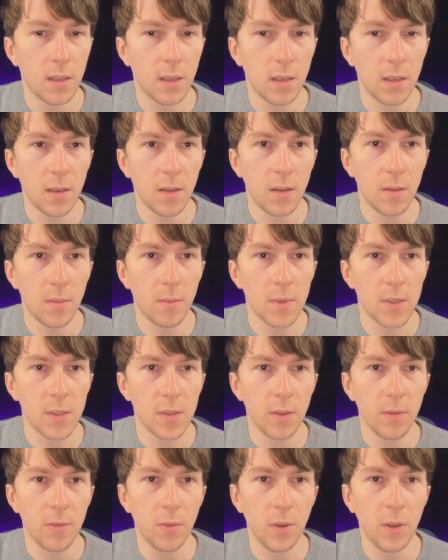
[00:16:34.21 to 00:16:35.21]
So
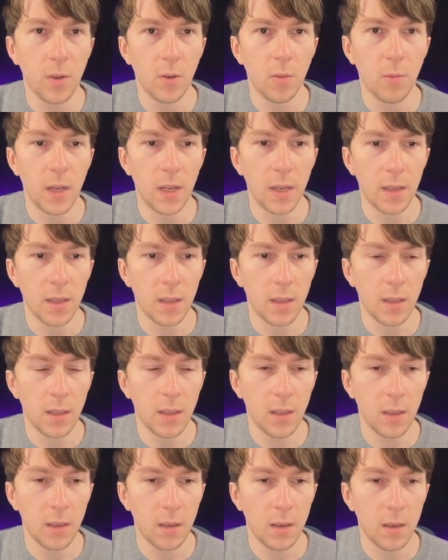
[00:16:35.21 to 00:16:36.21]
if we go back
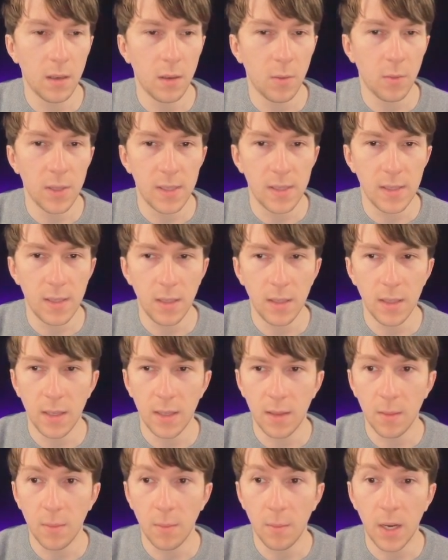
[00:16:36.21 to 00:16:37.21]
here, we see
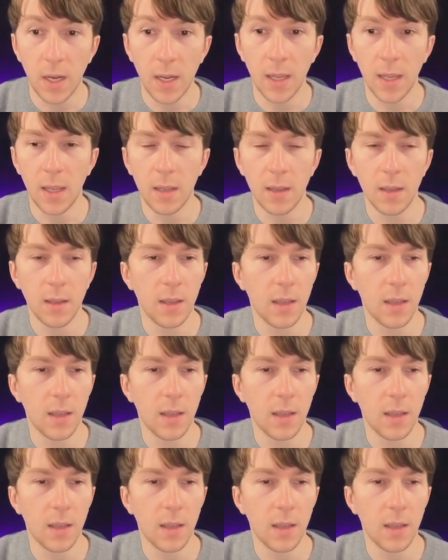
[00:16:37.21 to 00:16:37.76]
that my